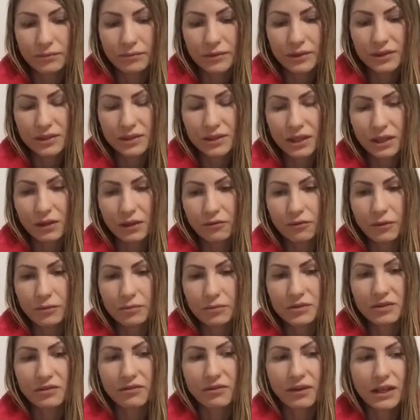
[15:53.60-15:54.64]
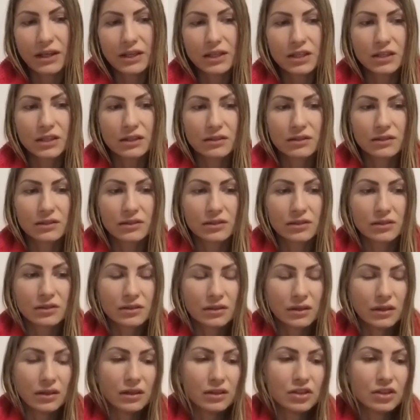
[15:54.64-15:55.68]
self-observations
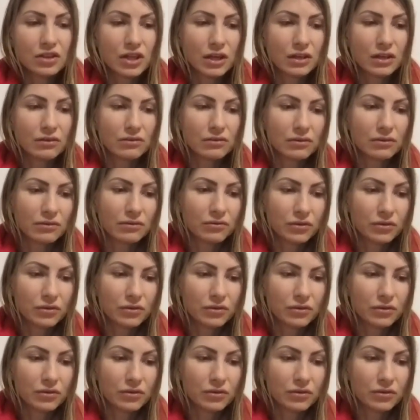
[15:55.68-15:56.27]
in general,